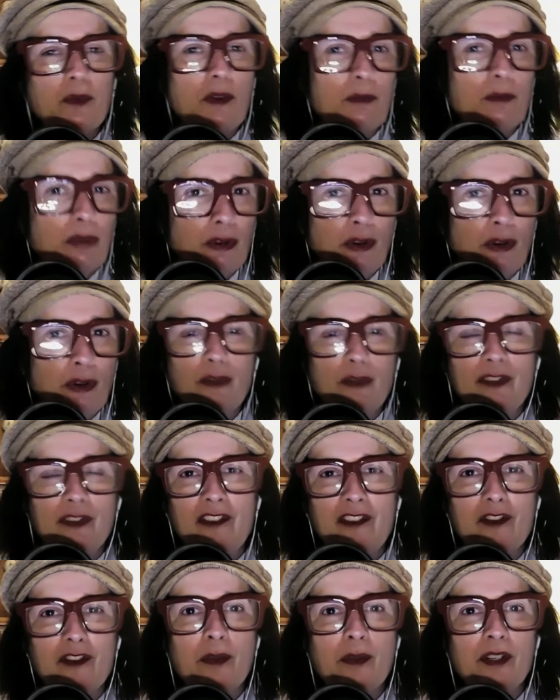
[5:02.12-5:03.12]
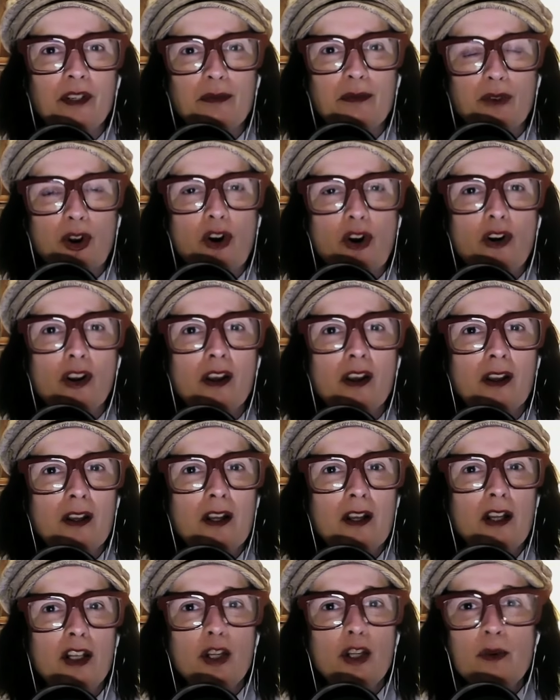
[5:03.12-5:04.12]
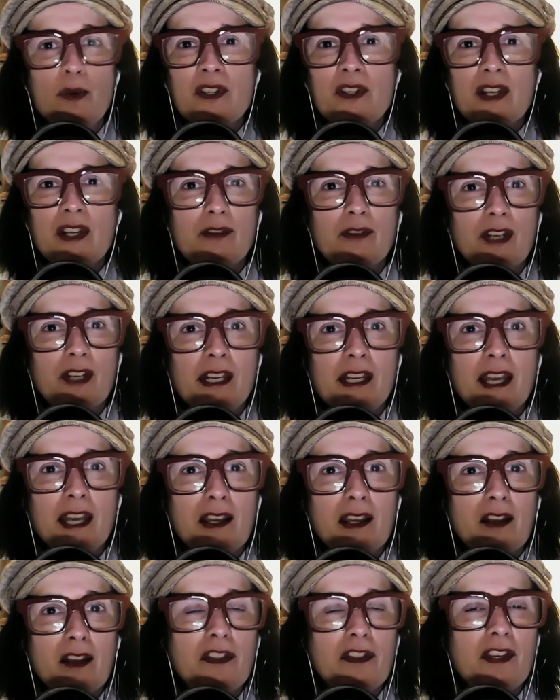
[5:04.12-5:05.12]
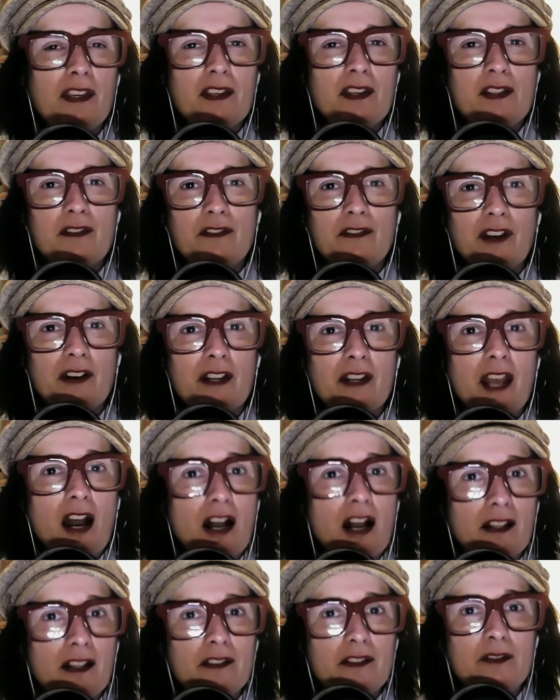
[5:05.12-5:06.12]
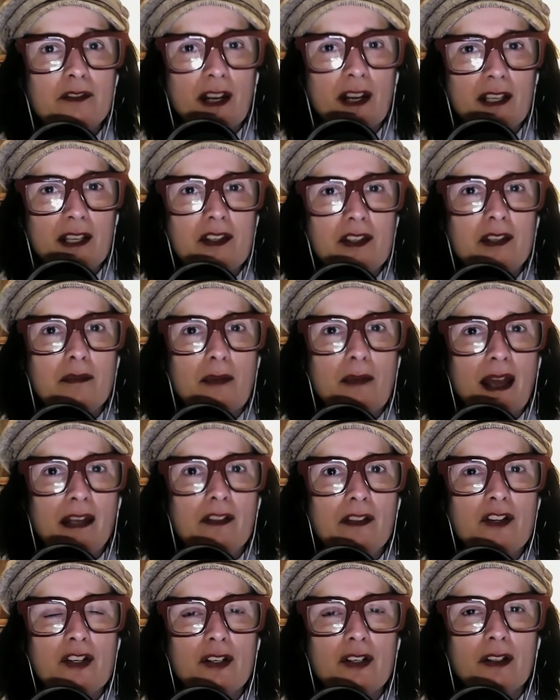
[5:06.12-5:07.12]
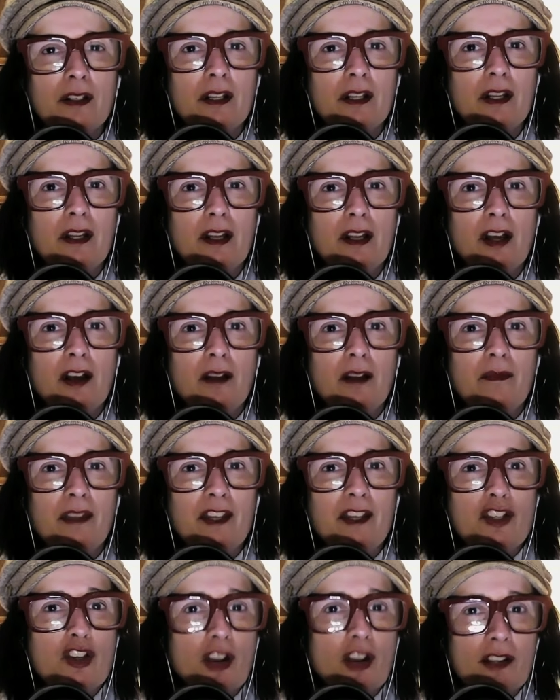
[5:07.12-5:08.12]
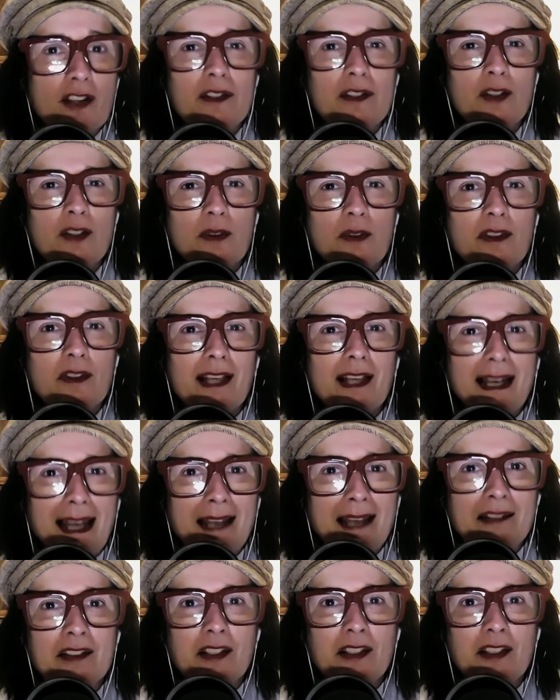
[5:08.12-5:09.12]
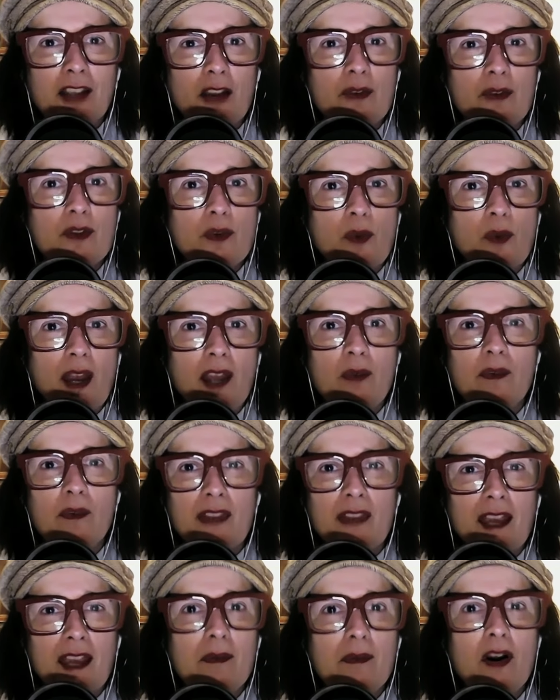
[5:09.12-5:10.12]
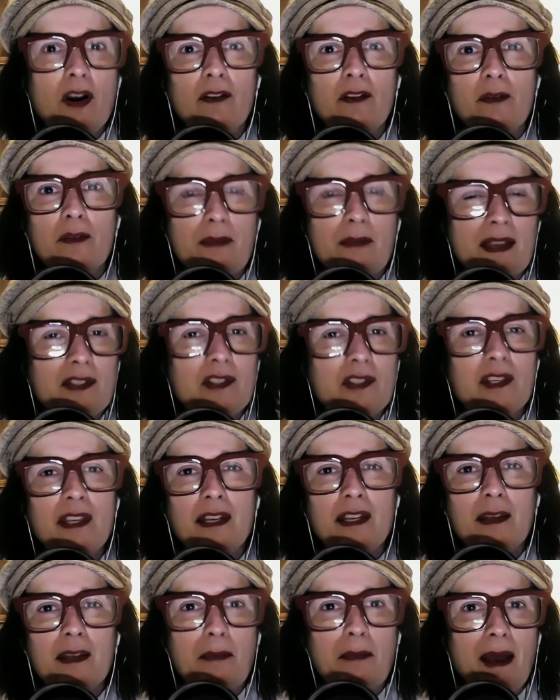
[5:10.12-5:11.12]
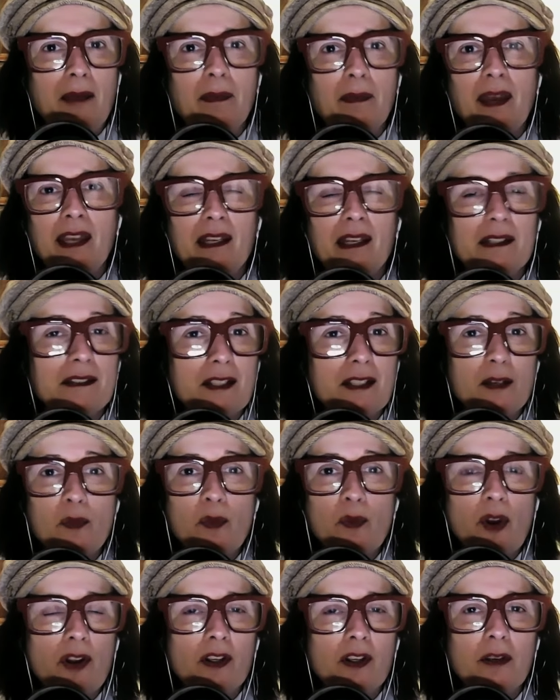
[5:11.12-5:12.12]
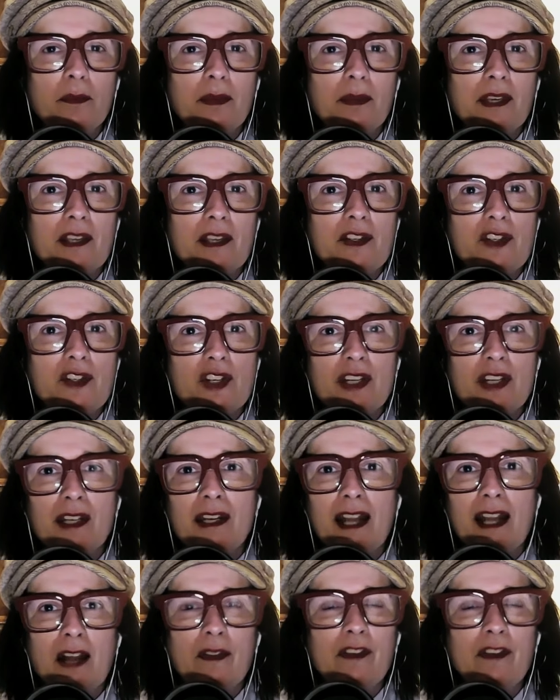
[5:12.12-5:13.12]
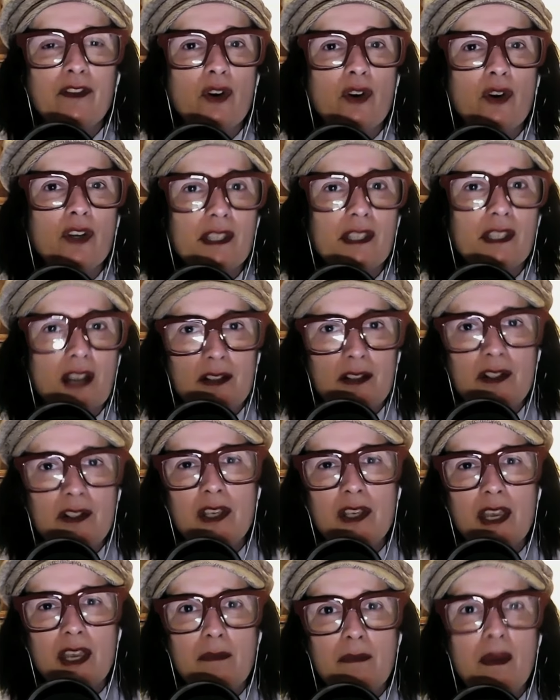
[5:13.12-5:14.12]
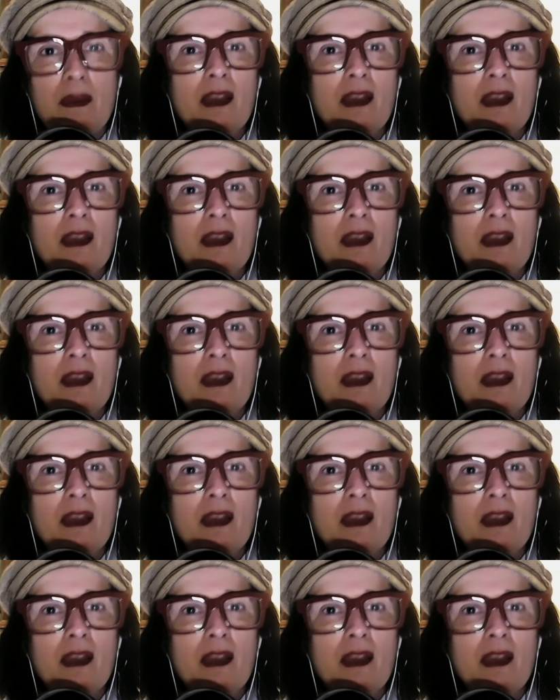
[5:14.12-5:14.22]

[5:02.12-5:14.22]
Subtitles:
proved everybody wrong. Luis Enrique, I think, is a very underrated manager. They tried to do it the Galacticos way with Neymar and Messi and Mbappe, and it didn't work at PSG. And now they've got a young team,